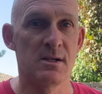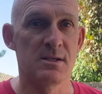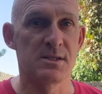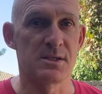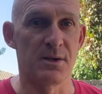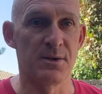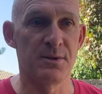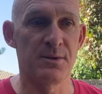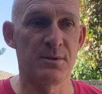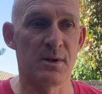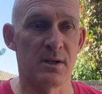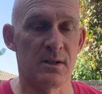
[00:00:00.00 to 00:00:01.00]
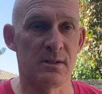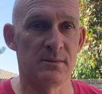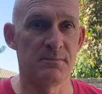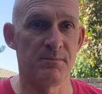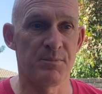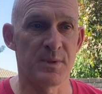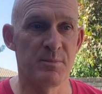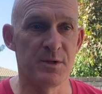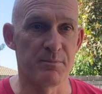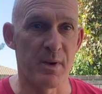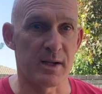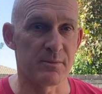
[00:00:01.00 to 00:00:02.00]
So, bit
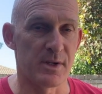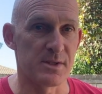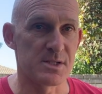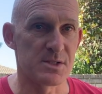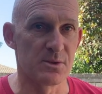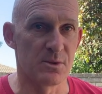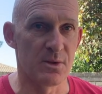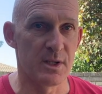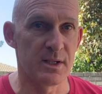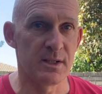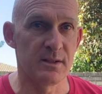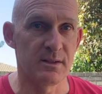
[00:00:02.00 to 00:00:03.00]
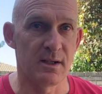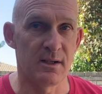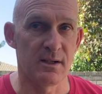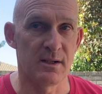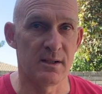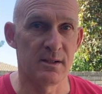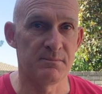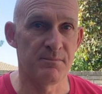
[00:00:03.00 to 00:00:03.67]
of background story. I